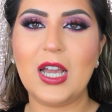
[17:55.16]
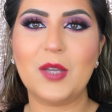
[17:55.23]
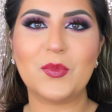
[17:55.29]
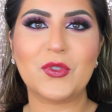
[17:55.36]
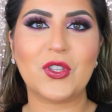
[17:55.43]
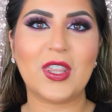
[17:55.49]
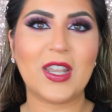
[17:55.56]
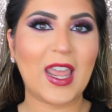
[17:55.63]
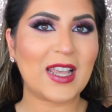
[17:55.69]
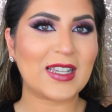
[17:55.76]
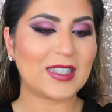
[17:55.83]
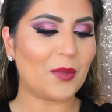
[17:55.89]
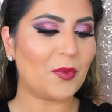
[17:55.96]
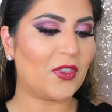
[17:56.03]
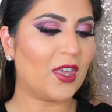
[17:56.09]
So the
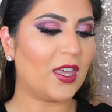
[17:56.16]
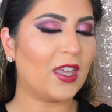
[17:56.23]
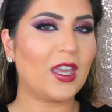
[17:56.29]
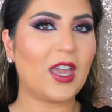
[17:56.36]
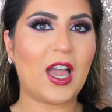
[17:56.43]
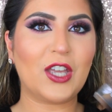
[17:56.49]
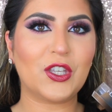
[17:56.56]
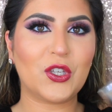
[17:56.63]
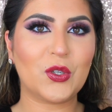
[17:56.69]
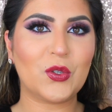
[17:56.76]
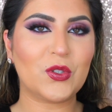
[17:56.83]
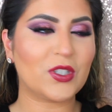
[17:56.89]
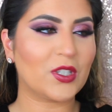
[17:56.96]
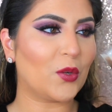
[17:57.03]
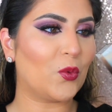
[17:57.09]
next something I
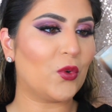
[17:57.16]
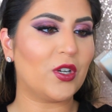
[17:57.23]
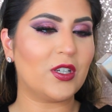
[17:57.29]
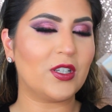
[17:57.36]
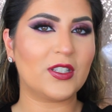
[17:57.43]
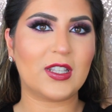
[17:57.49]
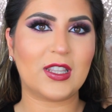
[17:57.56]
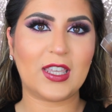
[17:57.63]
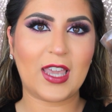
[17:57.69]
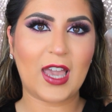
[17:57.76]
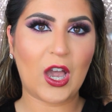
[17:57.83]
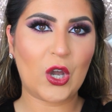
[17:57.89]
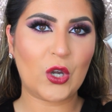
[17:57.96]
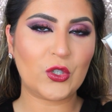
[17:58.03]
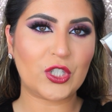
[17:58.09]
used was the
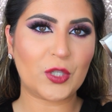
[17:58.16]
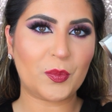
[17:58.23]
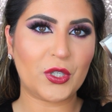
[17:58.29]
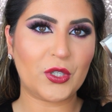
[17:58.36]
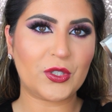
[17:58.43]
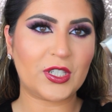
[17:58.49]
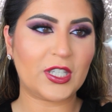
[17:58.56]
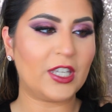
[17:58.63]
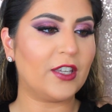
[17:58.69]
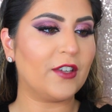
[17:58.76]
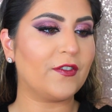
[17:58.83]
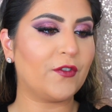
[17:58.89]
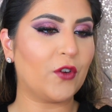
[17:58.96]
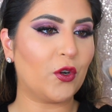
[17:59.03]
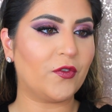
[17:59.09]
Huda Beauty
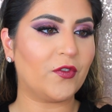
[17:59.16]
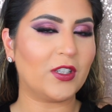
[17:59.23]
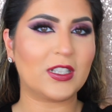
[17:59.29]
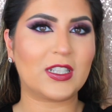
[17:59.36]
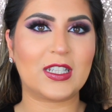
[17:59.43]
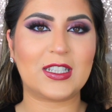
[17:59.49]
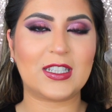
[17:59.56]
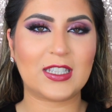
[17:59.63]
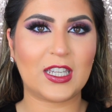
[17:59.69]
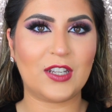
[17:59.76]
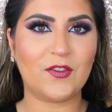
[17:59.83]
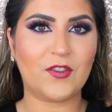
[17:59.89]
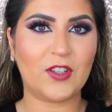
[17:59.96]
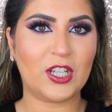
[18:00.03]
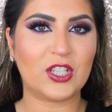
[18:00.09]
Fauxfilter
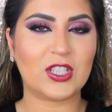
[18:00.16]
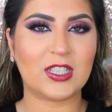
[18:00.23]
Skin Finish